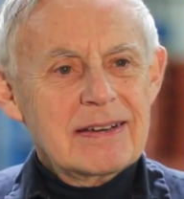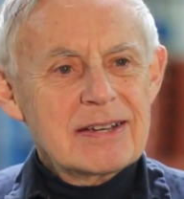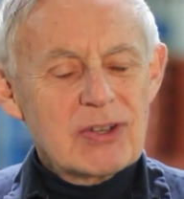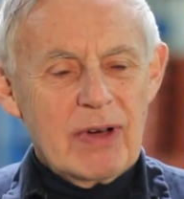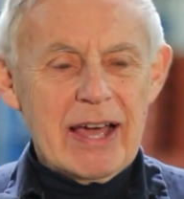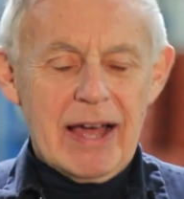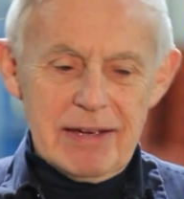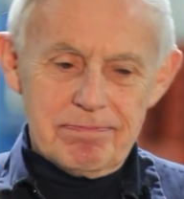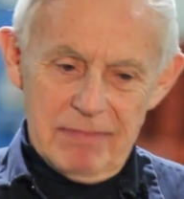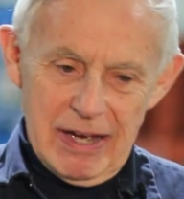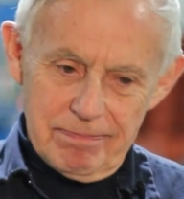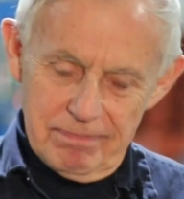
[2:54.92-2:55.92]
So I
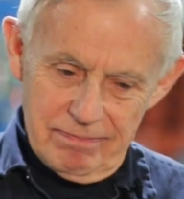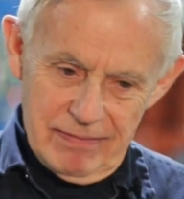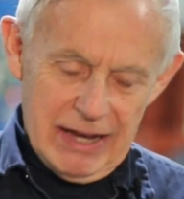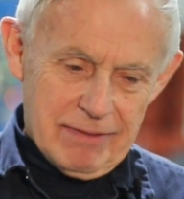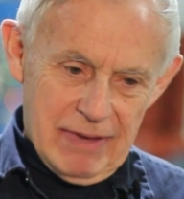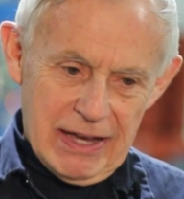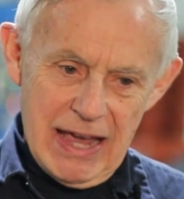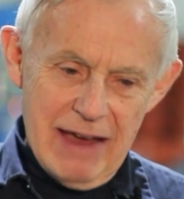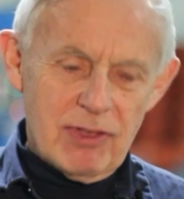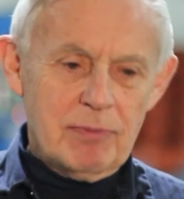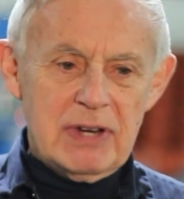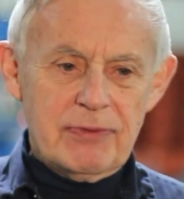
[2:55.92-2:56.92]

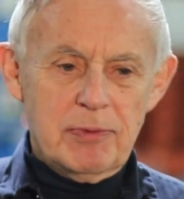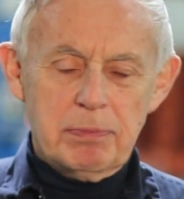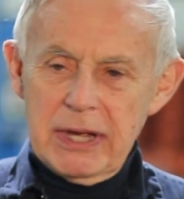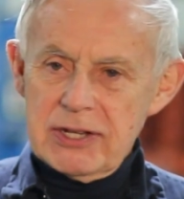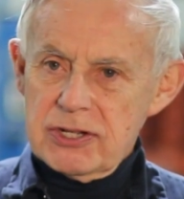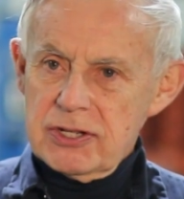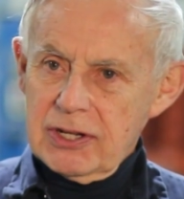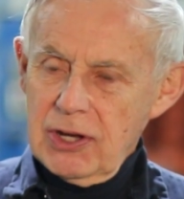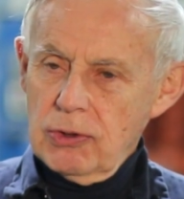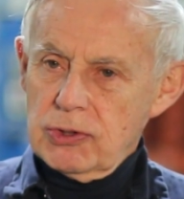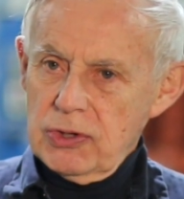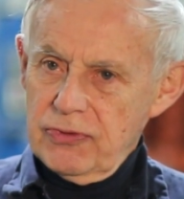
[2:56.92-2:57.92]
gave them different places to
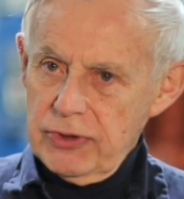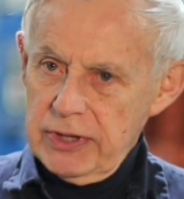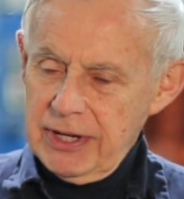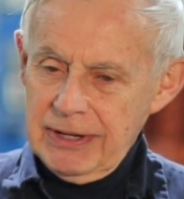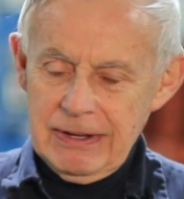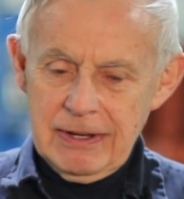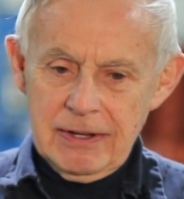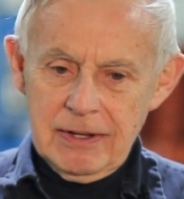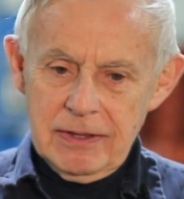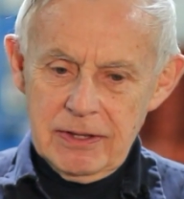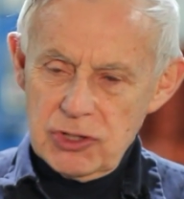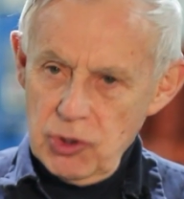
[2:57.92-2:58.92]
go to for the
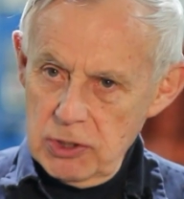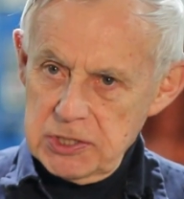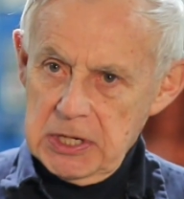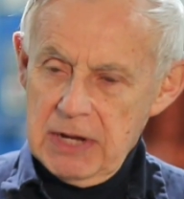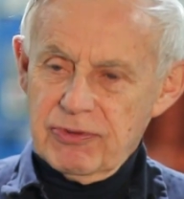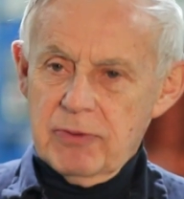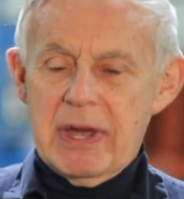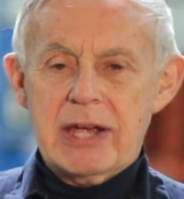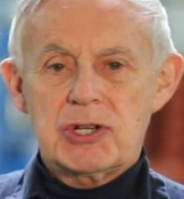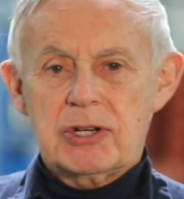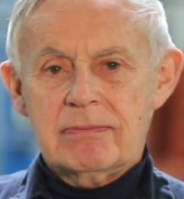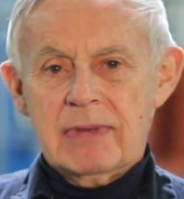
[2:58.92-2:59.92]
sourcing
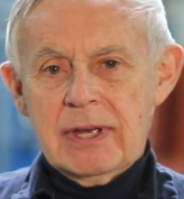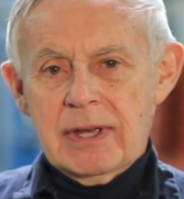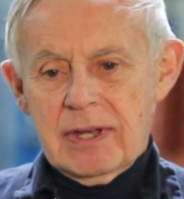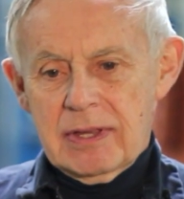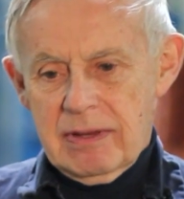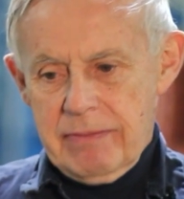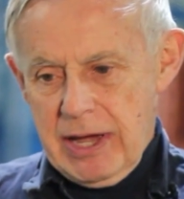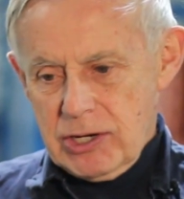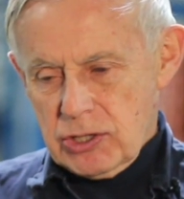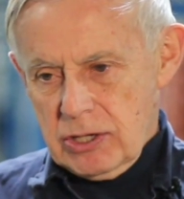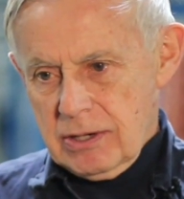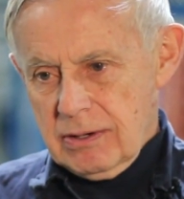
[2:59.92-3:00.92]
information, the
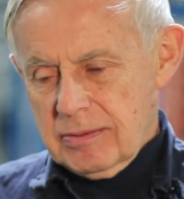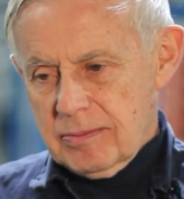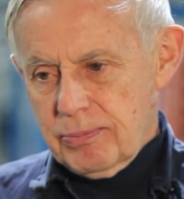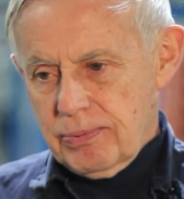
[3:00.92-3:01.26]
major